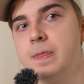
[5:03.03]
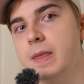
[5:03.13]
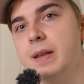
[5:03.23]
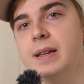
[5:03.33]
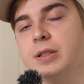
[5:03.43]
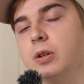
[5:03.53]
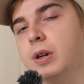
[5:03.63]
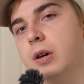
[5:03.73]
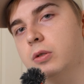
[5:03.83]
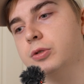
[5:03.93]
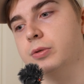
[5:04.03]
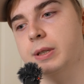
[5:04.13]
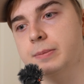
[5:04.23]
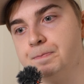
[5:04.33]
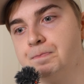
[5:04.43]
Then that's gonna also
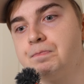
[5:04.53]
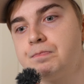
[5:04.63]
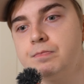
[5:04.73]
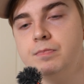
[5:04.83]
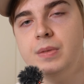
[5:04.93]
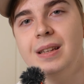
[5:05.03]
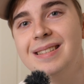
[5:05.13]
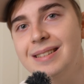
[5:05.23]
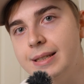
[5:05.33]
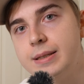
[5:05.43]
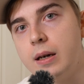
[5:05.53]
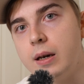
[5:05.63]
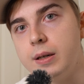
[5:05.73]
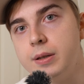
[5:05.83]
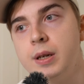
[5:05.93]
then
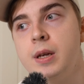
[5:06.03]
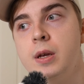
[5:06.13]
decide